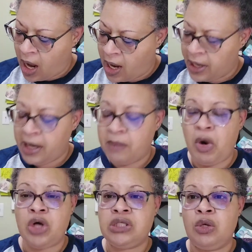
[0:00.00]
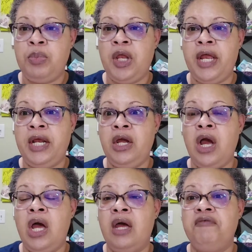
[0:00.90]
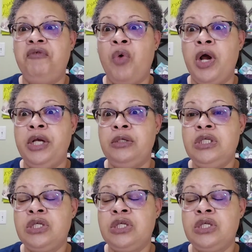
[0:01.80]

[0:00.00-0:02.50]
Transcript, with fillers: I am also planning uh, for a new